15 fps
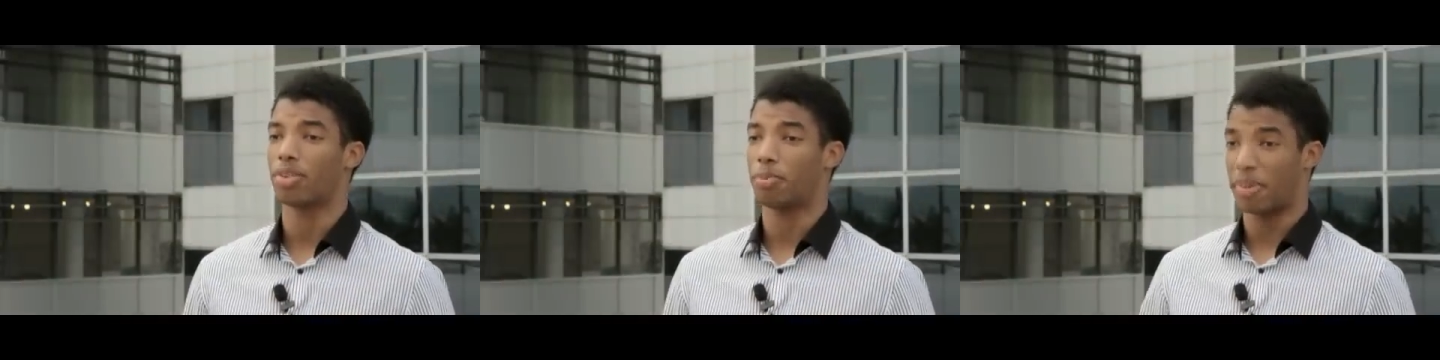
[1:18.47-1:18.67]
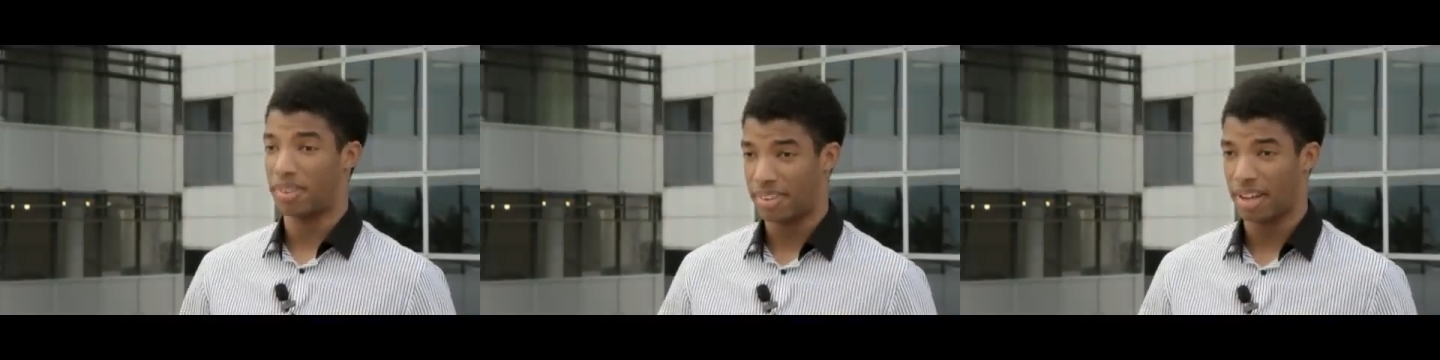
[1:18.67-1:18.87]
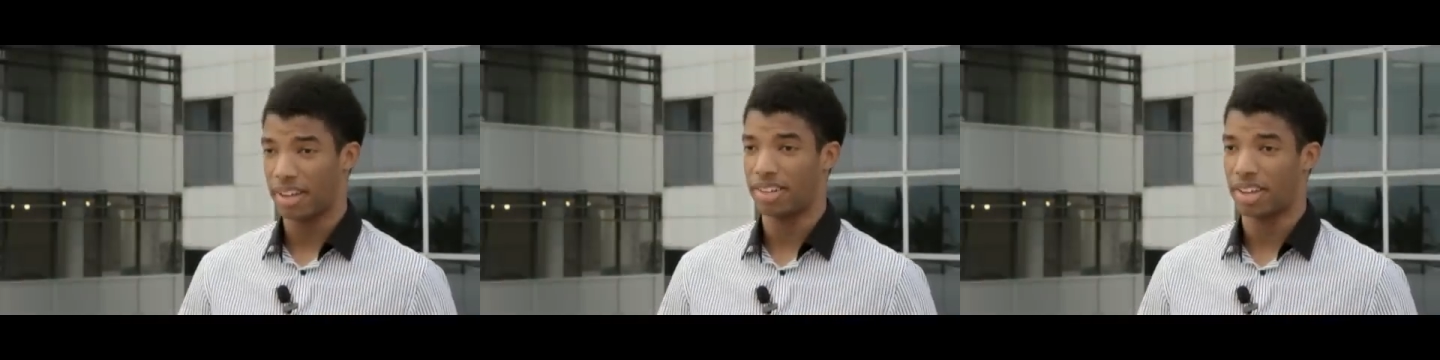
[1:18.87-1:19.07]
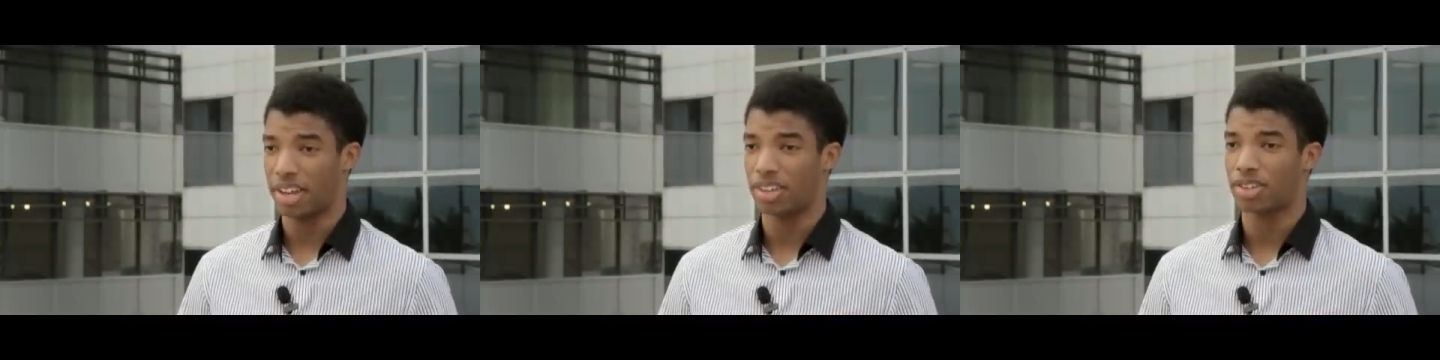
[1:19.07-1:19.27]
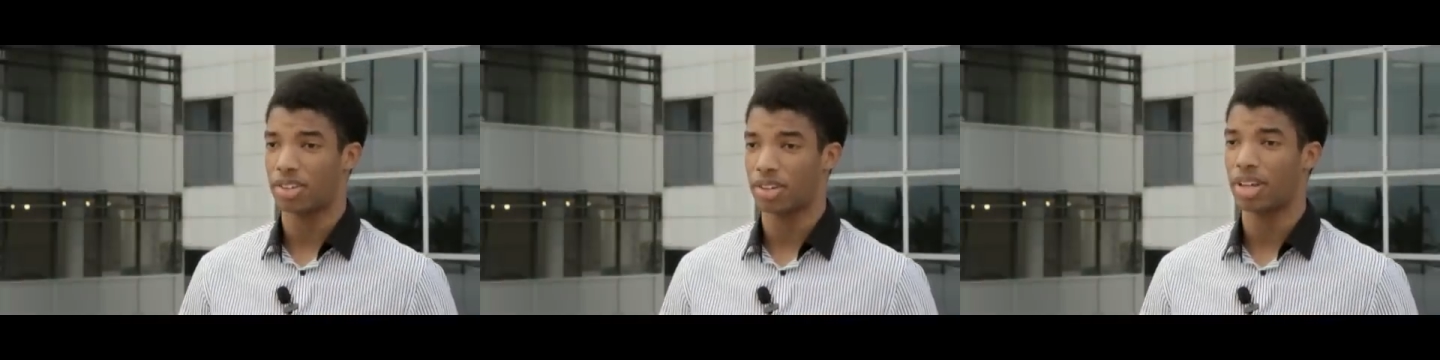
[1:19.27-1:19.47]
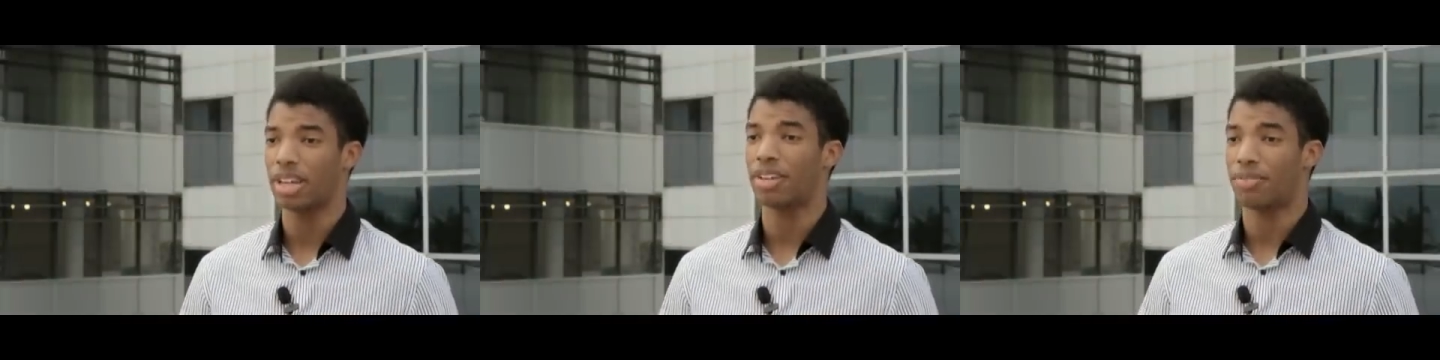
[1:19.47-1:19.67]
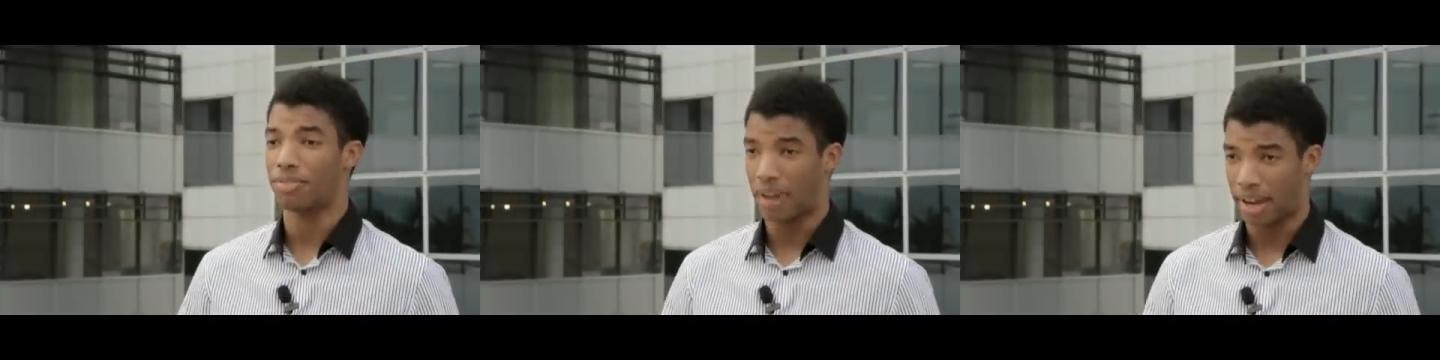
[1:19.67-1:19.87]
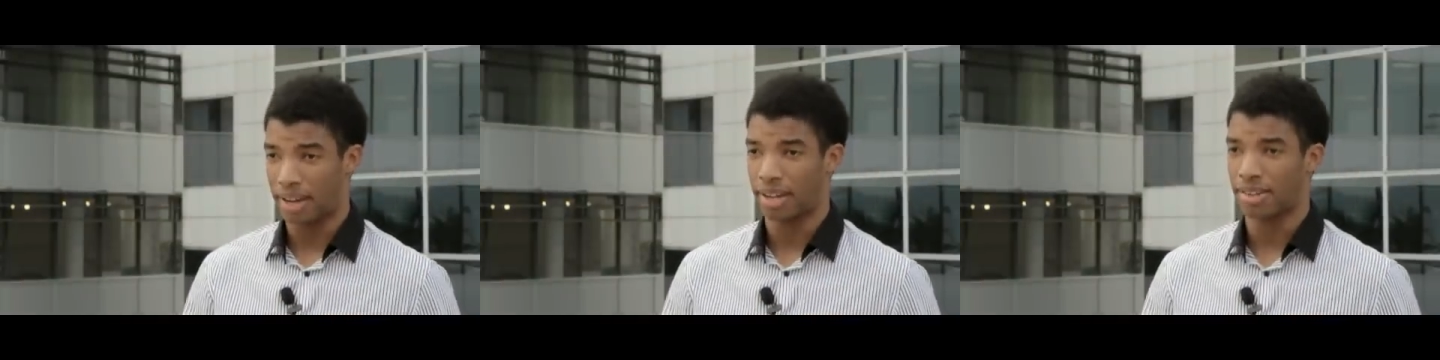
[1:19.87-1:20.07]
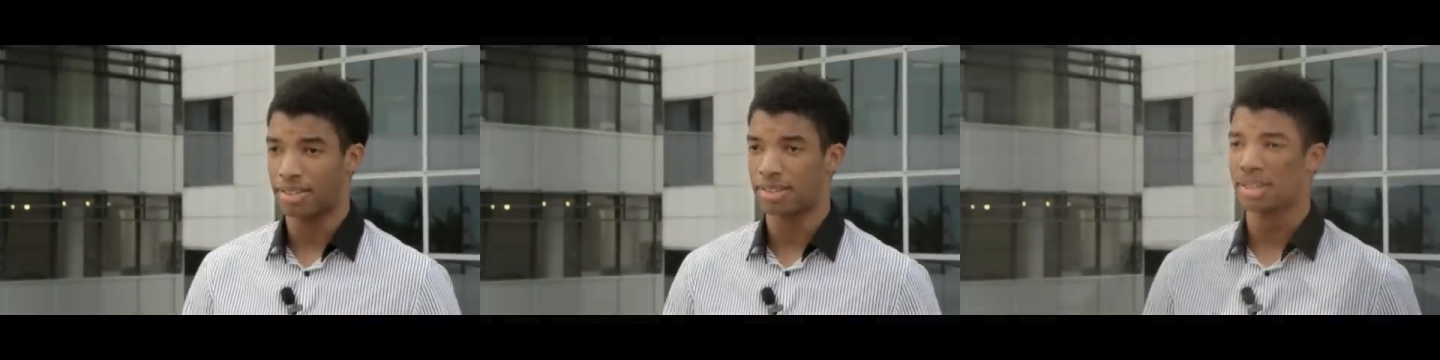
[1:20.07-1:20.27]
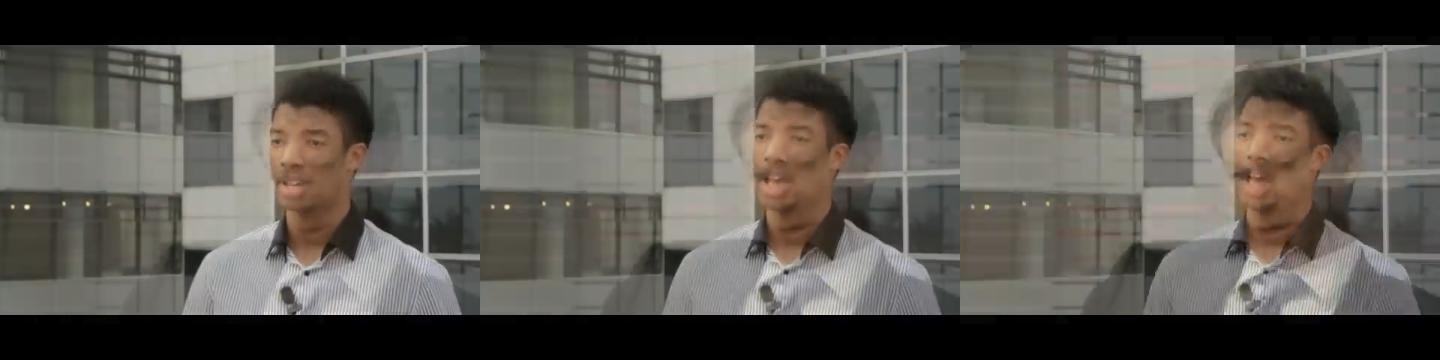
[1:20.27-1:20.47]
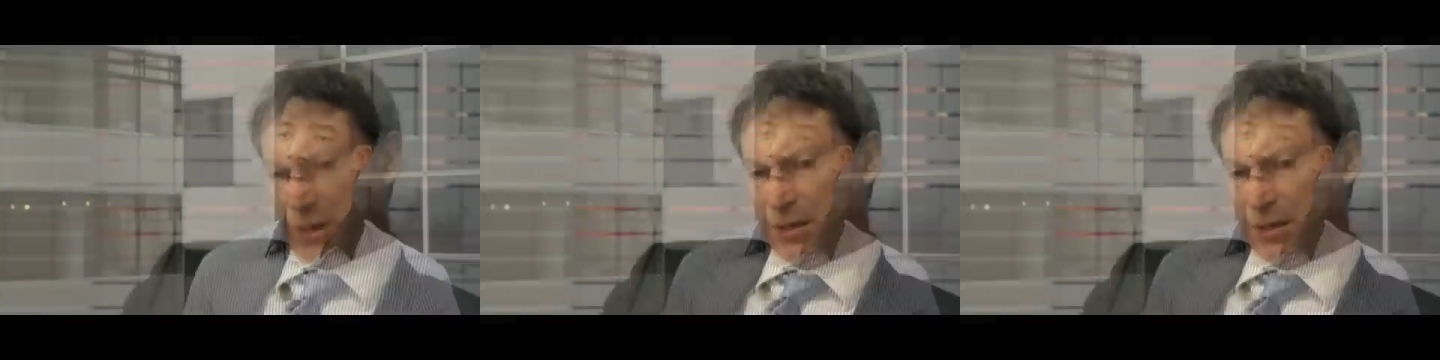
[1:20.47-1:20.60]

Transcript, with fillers: specialization in finance.